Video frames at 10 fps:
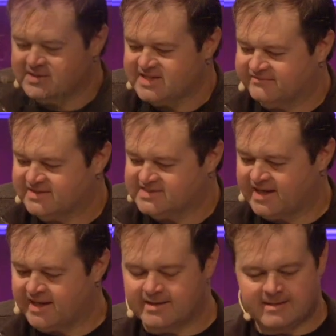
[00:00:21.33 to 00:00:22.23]
just have to
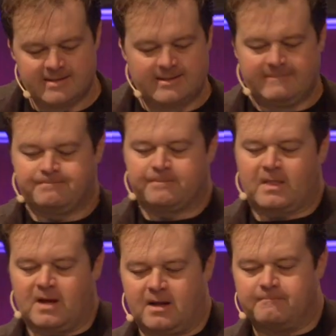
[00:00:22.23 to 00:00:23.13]
say
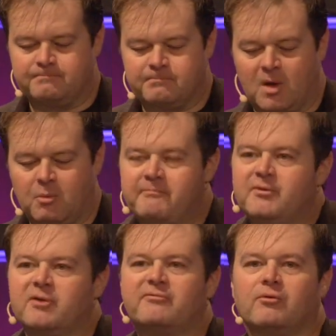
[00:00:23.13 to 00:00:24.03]
what
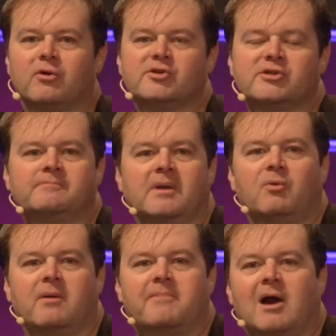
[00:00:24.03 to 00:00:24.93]
beautiful worship and
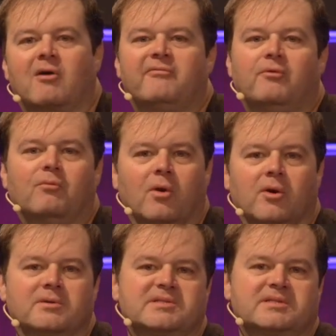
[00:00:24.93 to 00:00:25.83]
what powerful
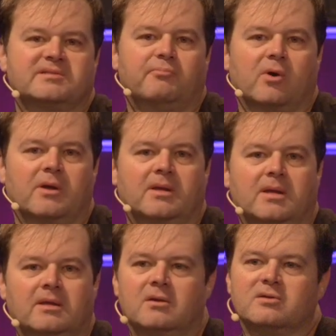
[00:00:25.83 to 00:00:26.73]
words this morning
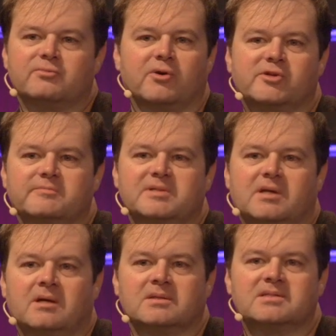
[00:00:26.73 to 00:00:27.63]
in those worship
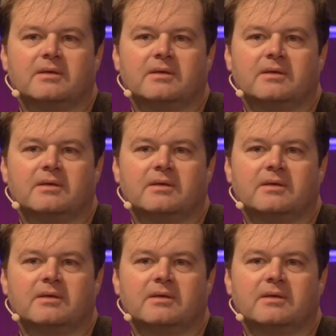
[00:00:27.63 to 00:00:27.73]
songs.